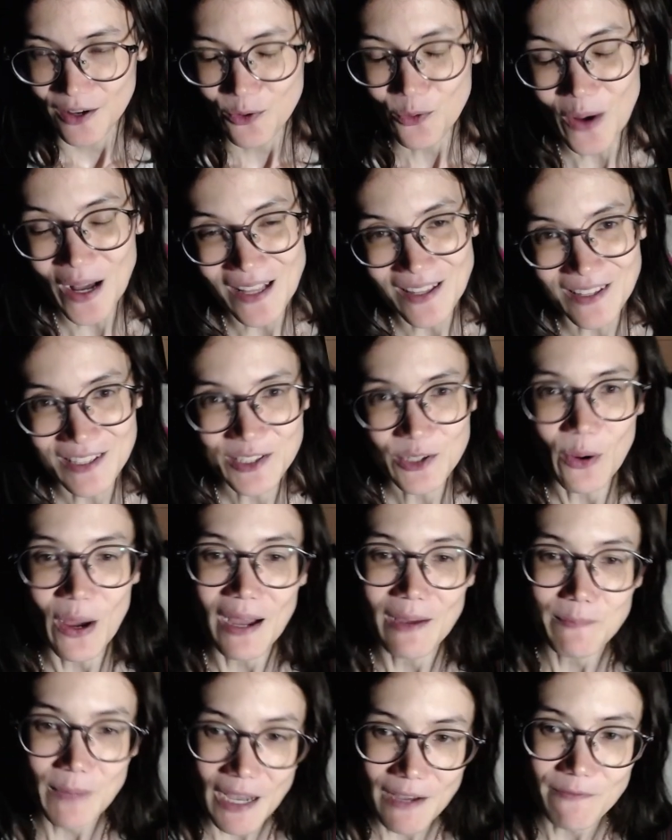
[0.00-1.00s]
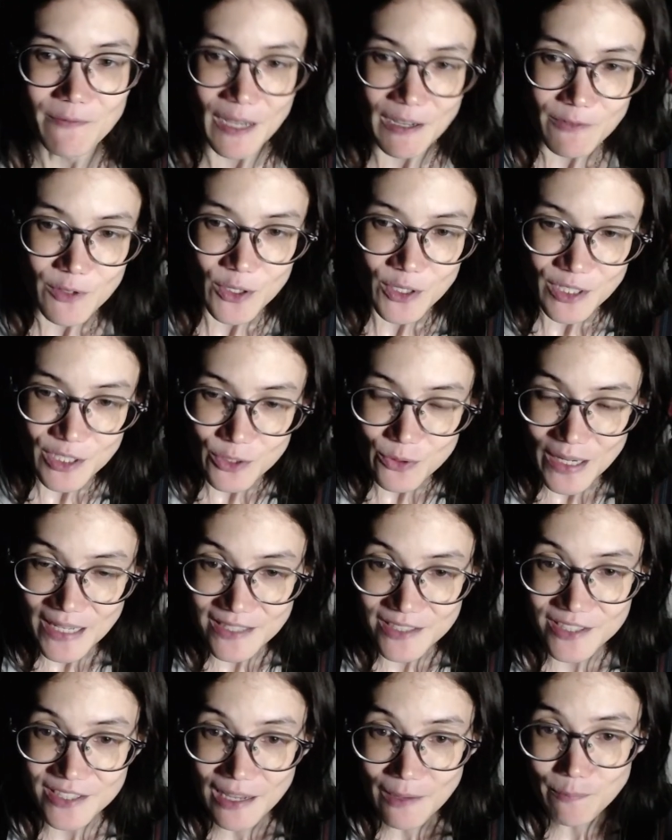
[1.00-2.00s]
well, so I've got
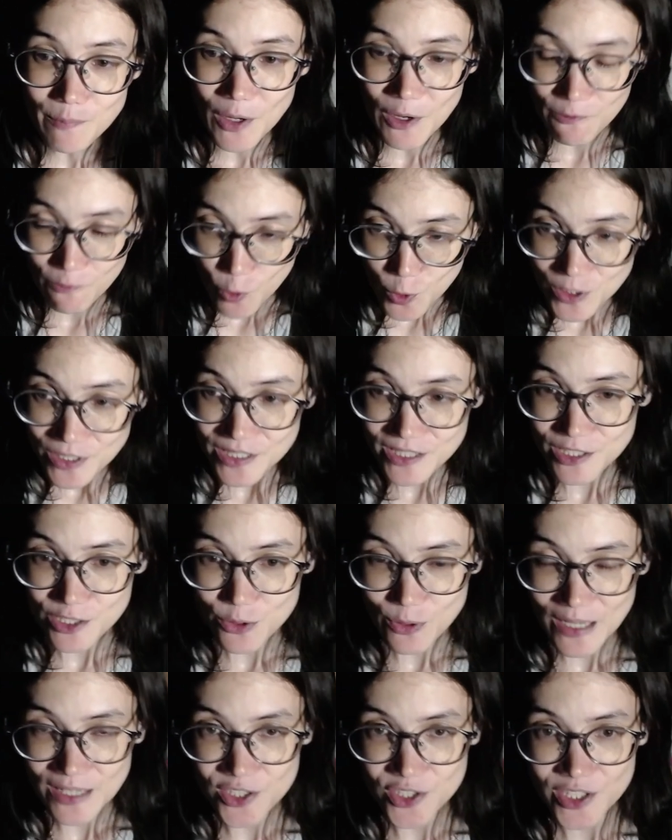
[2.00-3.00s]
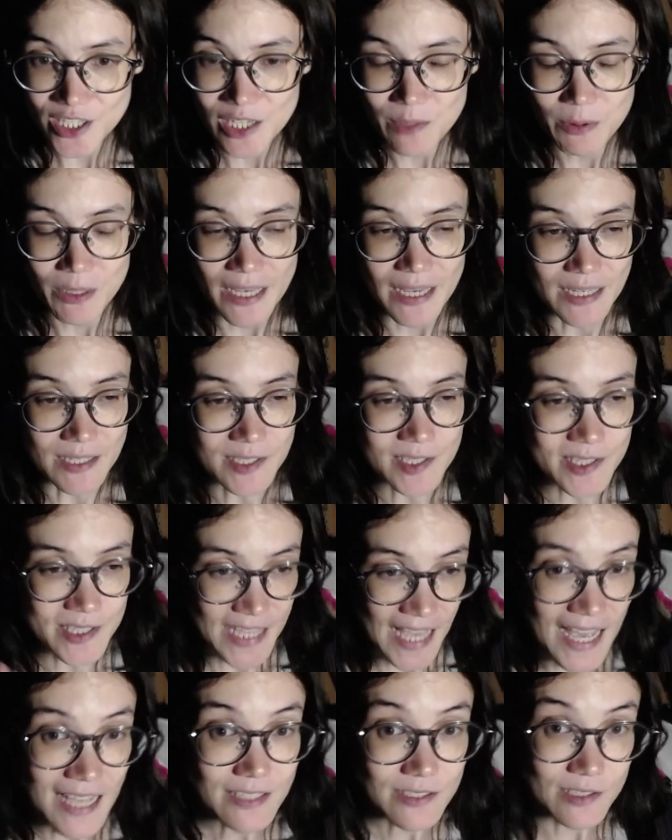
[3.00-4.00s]
I've ordered a UHD player
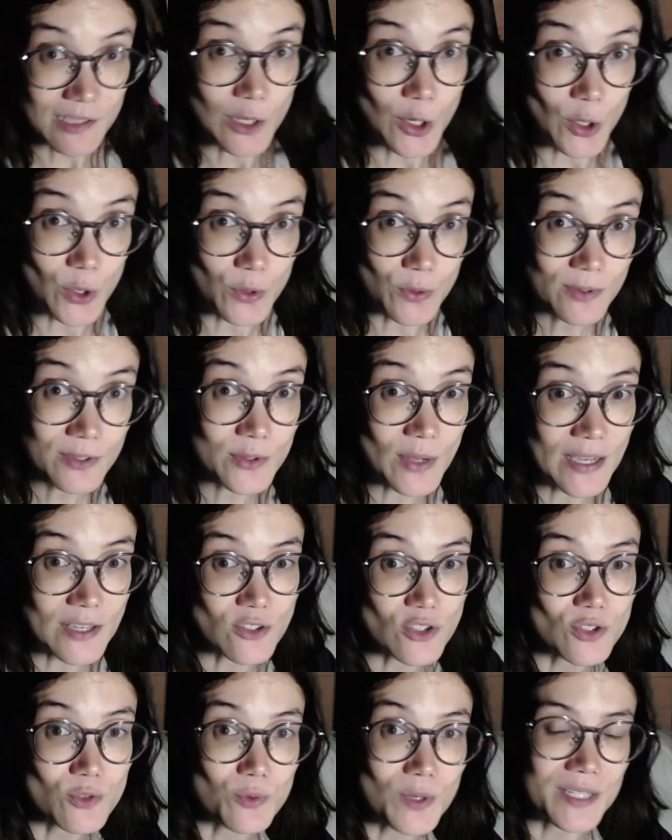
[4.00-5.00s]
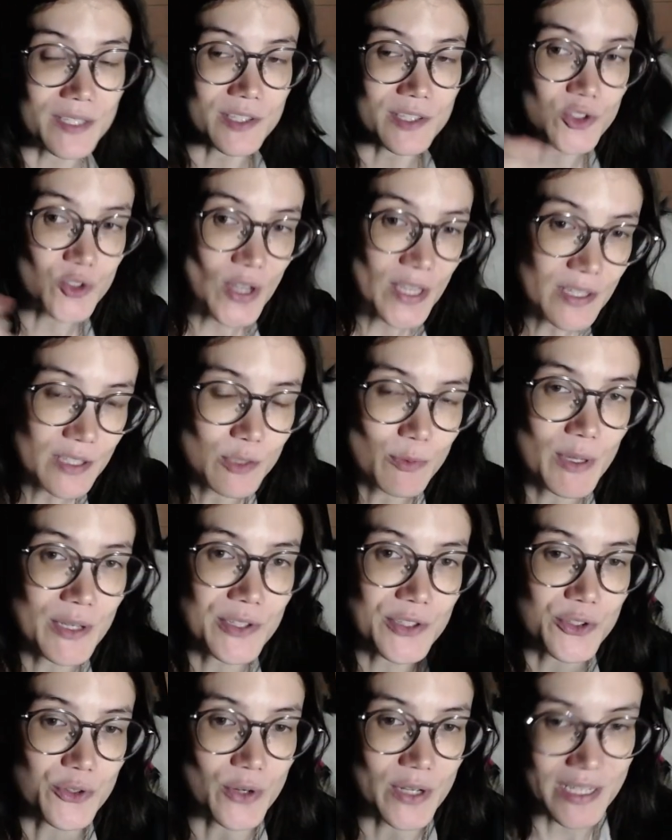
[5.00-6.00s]
standalone, so I can just run it straight into my
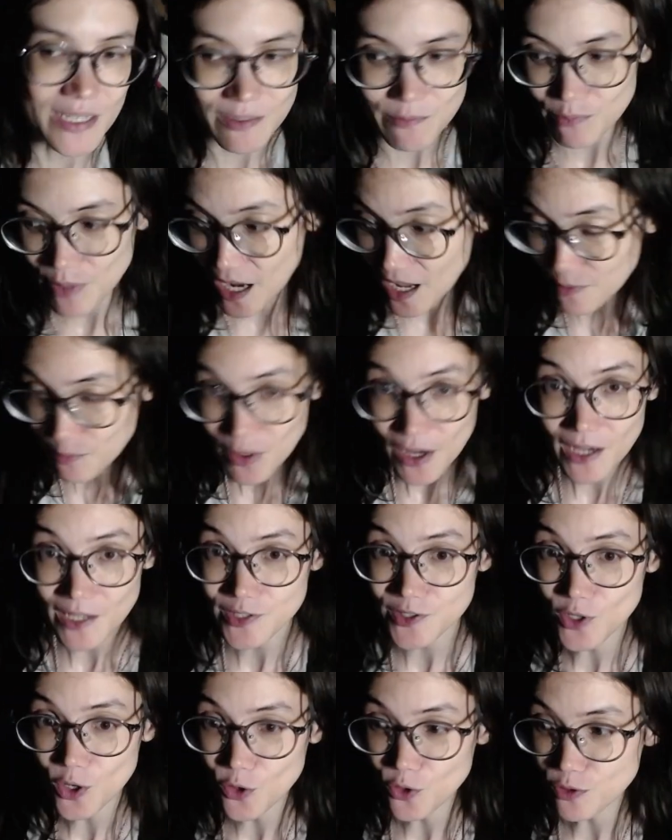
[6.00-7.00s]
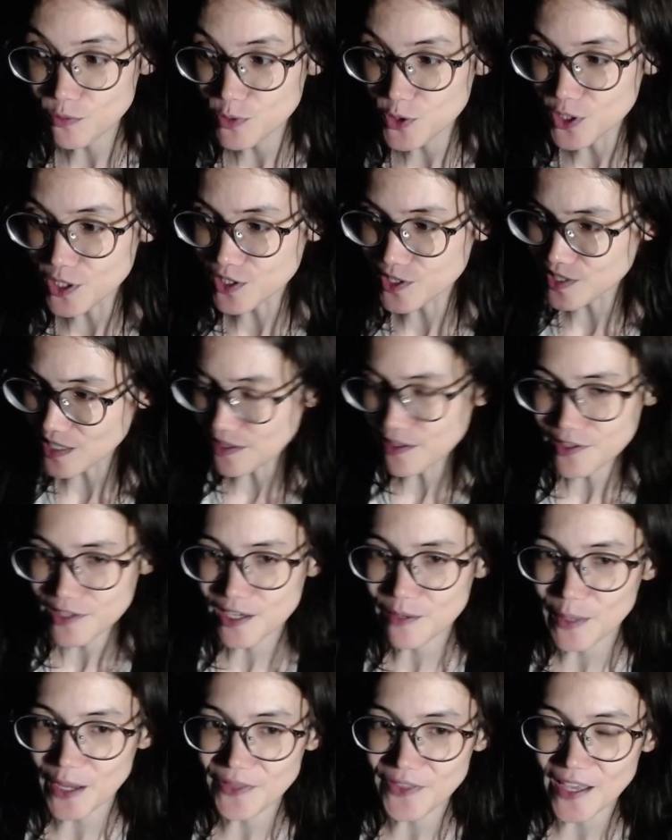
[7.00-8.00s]
screen, bypass the whole computer, because the other
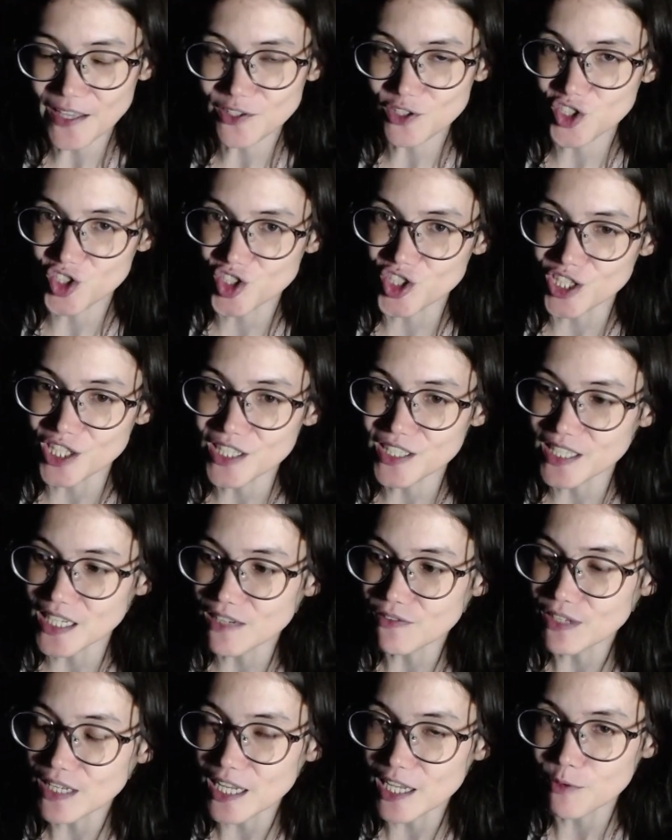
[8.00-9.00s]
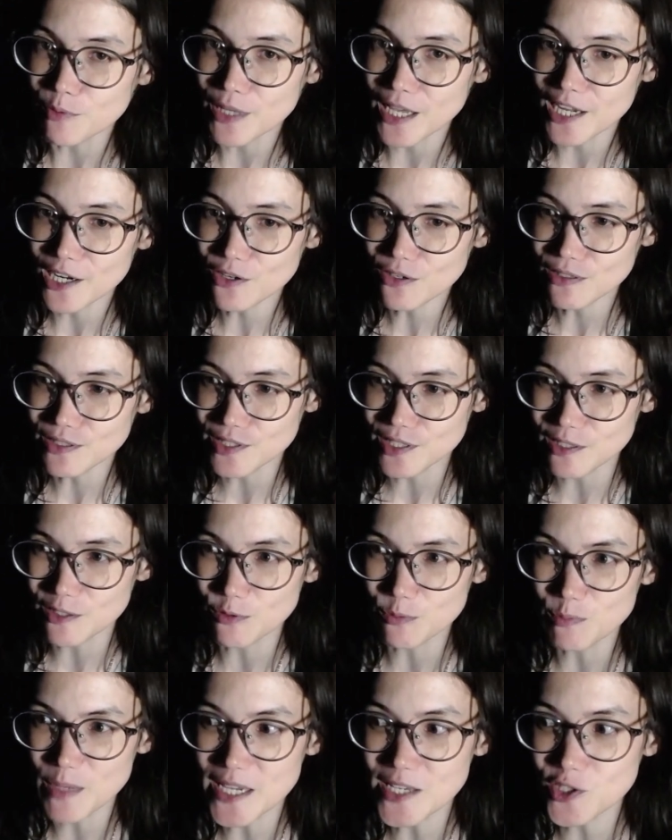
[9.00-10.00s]
thing about that shitty DVD player is
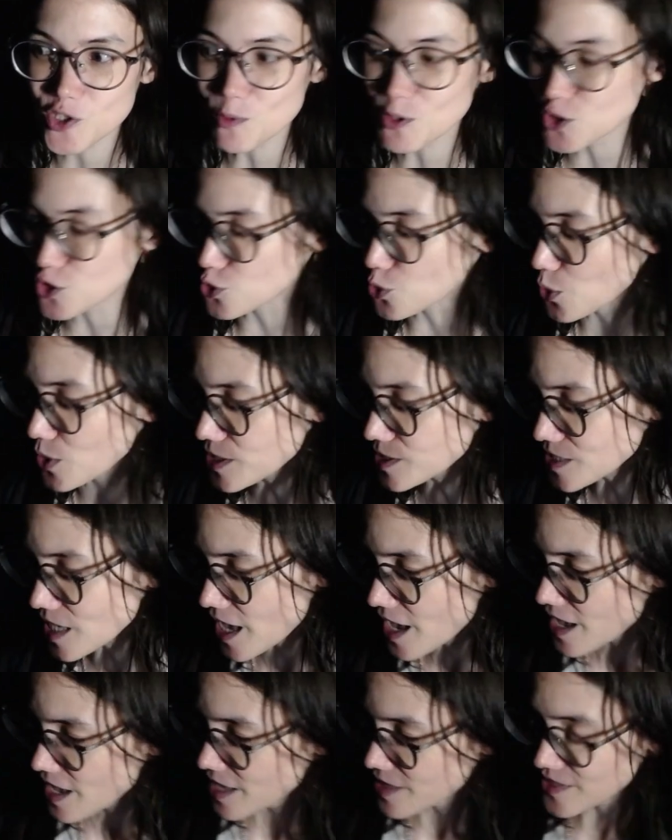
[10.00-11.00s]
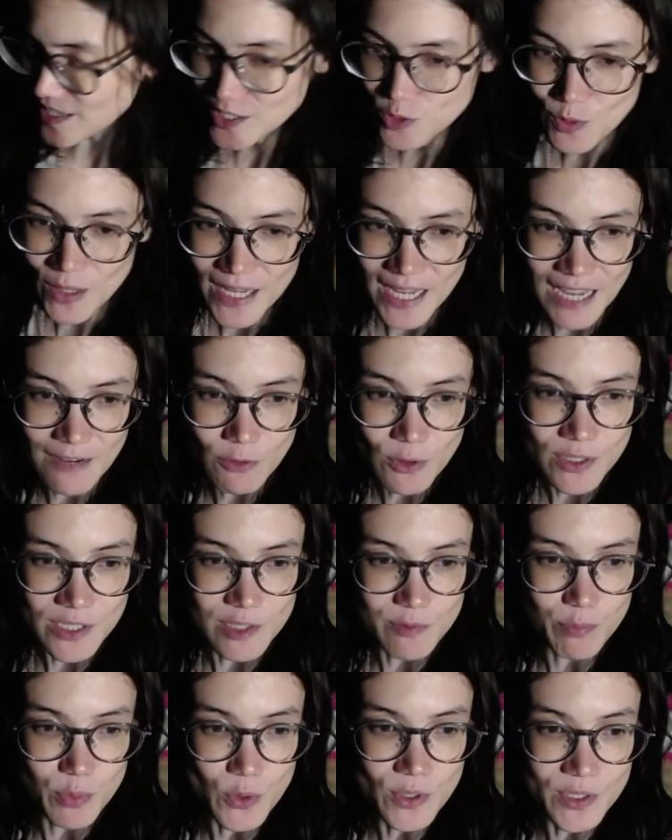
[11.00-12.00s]
it makes so much noise. That's why I have all
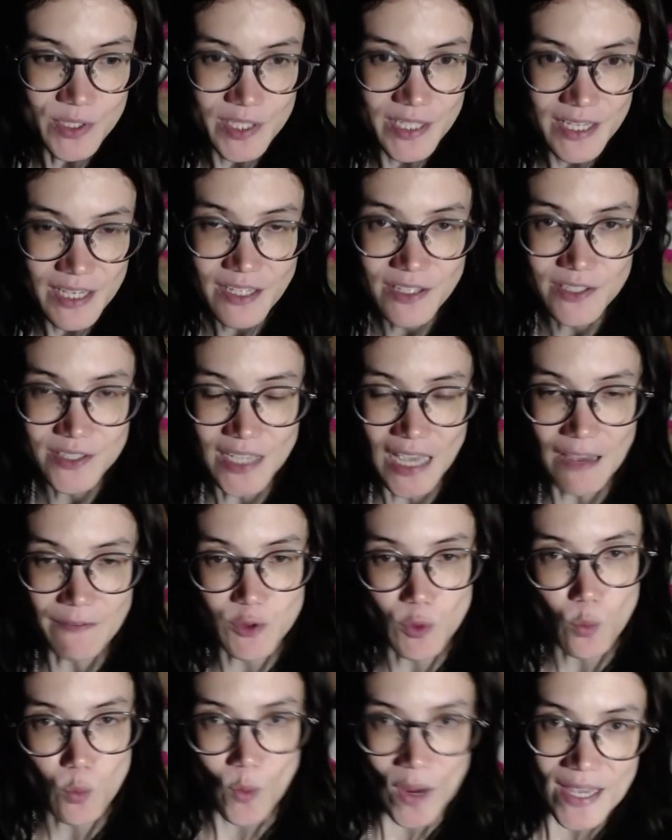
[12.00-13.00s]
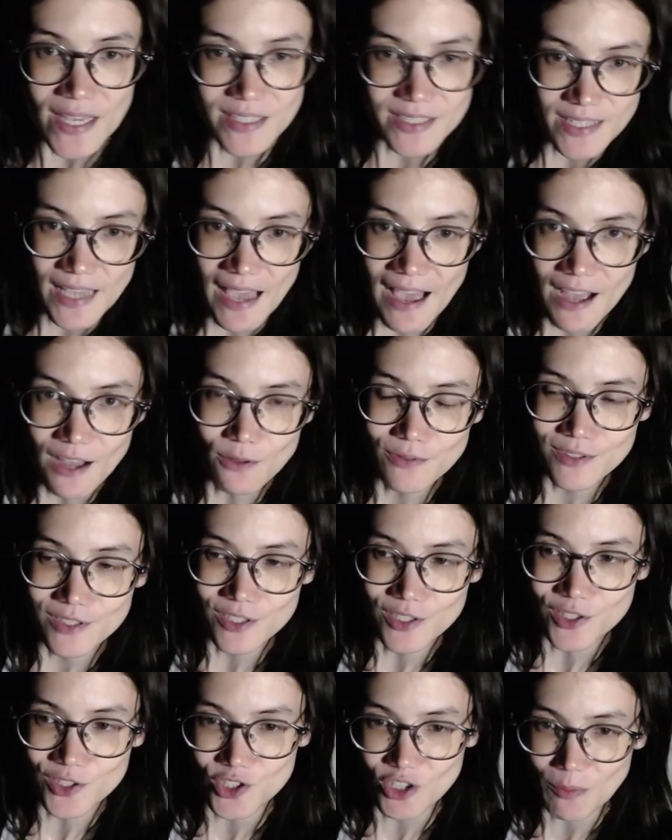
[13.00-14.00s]
these books here, because I have to weigh it down
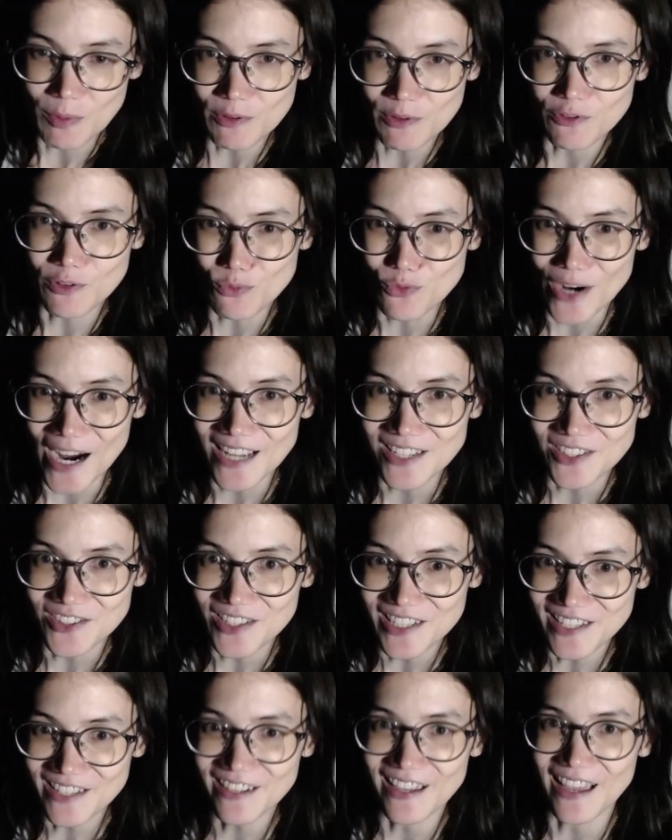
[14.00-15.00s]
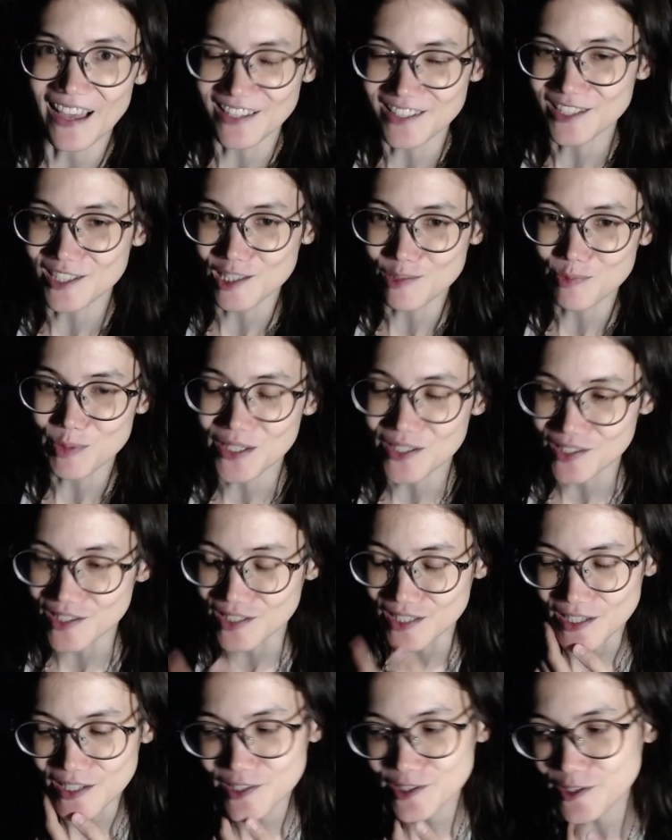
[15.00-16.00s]
to stop it from rattling as it spins
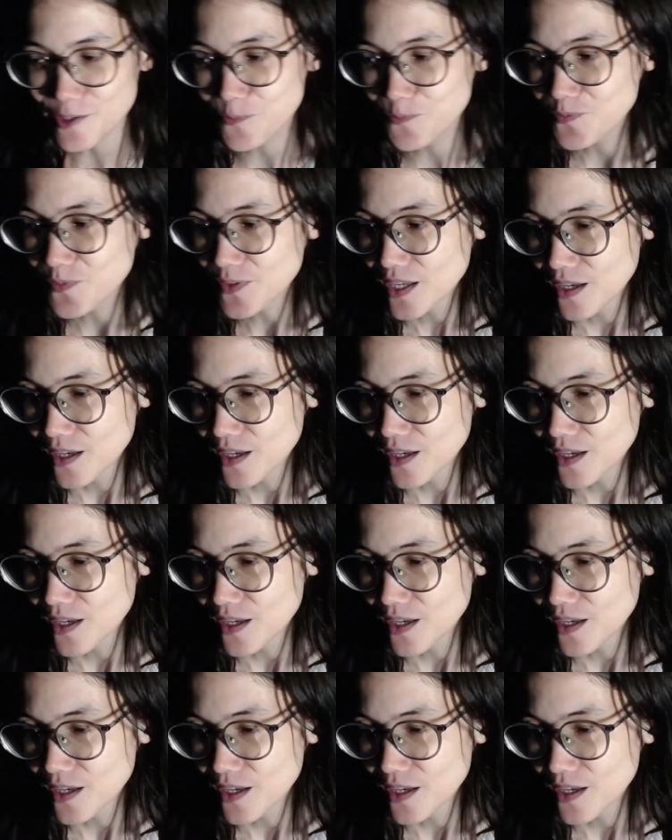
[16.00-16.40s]
the disc.